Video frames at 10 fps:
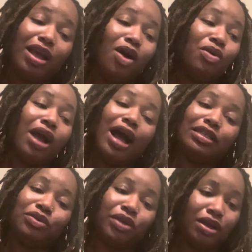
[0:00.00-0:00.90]
on
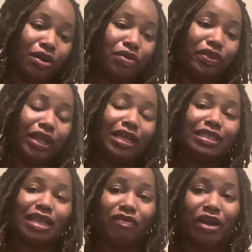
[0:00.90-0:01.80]
God's green earth
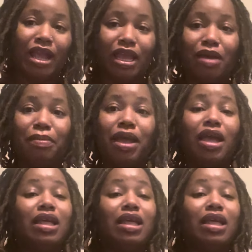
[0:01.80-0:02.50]
is 7 a.m.